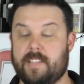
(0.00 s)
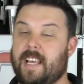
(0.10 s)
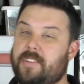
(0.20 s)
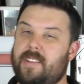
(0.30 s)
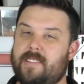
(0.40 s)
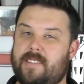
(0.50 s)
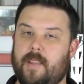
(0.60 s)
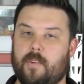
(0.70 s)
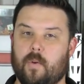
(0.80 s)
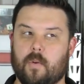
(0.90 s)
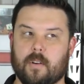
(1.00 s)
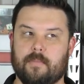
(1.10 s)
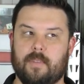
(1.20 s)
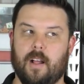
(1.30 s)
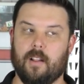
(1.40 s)
It's actually the same
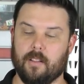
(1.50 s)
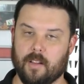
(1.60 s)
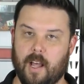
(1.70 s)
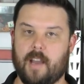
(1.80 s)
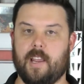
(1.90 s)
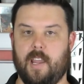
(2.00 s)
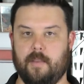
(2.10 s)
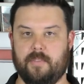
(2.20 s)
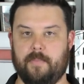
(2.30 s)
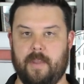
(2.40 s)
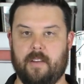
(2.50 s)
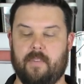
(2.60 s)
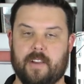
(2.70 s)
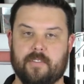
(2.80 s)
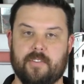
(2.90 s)
core a lot of cam
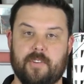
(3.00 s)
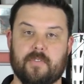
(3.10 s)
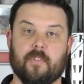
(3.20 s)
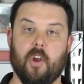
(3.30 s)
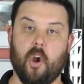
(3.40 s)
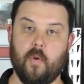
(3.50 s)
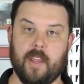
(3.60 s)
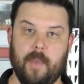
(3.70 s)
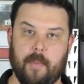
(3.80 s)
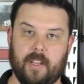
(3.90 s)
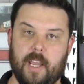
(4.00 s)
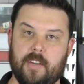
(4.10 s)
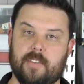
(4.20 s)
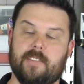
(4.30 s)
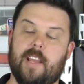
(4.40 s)
manufacturers use for OEM
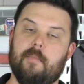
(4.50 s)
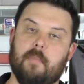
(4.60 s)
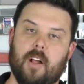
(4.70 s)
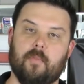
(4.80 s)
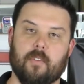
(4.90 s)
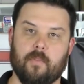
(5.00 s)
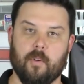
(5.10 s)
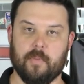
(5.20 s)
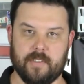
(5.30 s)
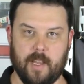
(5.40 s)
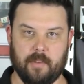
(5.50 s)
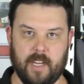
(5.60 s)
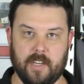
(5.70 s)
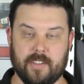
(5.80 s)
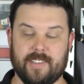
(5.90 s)
applications and mild performance
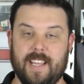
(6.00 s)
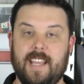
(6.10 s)
applications.